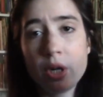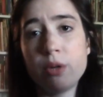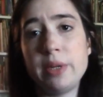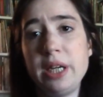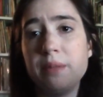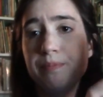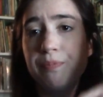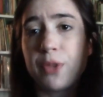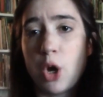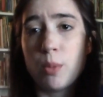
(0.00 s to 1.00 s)
We're going to read
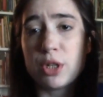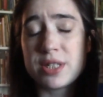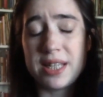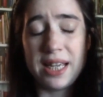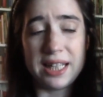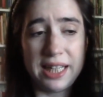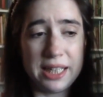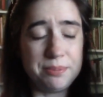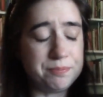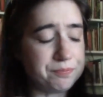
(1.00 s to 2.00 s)
Homer's The Iliad,